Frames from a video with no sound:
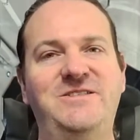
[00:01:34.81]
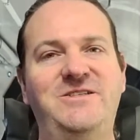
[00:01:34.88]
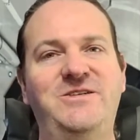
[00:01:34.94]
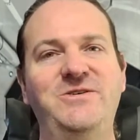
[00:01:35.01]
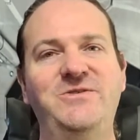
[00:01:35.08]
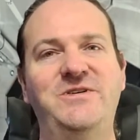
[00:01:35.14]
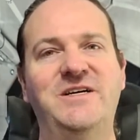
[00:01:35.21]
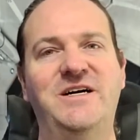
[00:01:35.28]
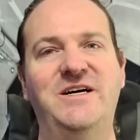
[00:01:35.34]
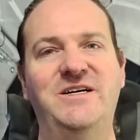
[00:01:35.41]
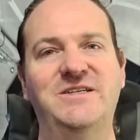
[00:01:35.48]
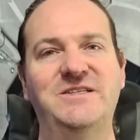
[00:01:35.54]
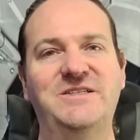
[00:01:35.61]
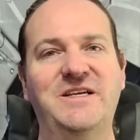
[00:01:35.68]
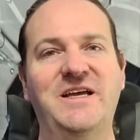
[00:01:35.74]
2
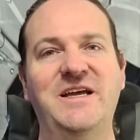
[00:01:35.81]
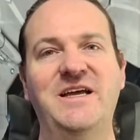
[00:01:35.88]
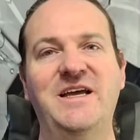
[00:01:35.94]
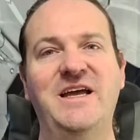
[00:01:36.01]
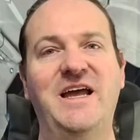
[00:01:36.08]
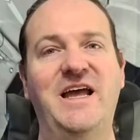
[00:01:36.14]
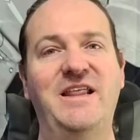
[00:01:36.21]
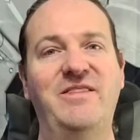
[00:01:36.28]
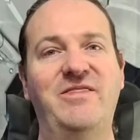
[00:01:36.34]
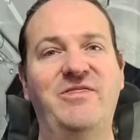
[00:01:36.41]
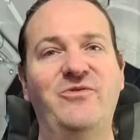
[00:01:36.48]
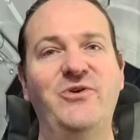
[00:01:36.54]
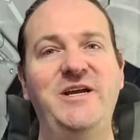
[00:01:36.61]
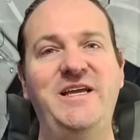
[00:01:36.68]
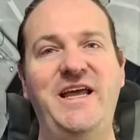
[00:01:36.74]
dogs, and
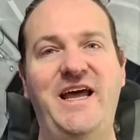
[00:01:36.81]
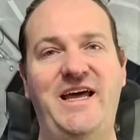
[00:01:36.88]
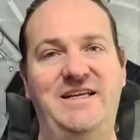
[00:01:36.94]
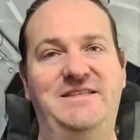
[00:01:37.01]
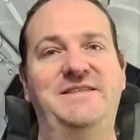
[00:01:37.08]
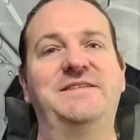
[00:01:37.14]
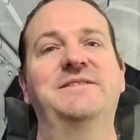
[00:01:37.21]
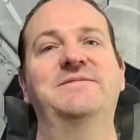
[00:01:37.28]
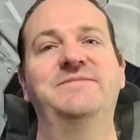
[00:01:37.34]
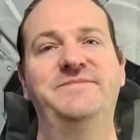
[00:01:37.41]
3 cats